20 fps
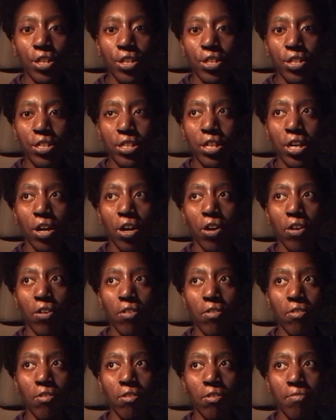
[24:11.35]
you
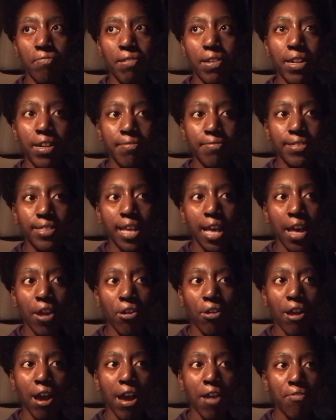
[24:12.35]
know, been upset
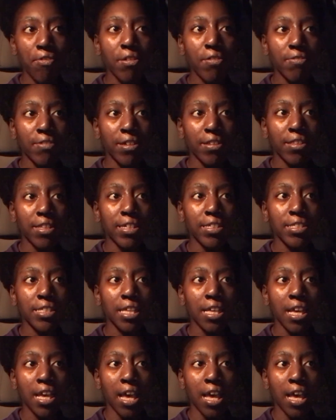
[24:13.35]
or I would have done this.